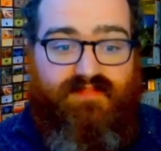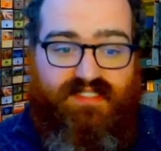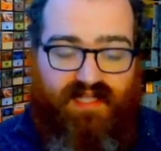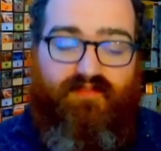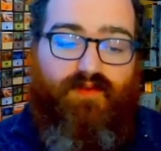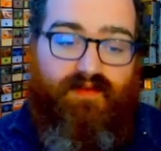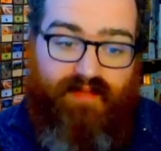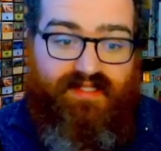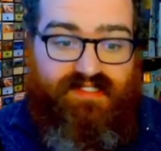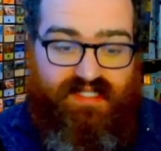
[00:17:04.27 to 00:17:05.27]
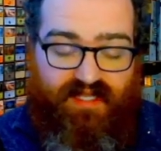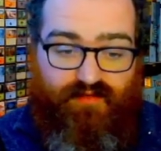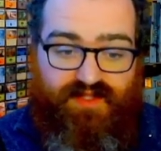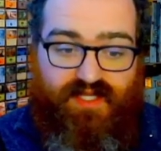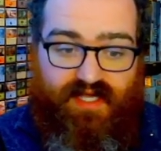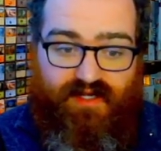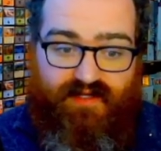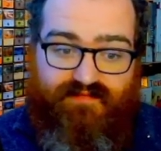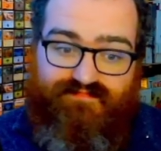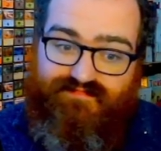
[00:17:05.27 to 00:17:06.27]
stuff we've been seeing with Kicker.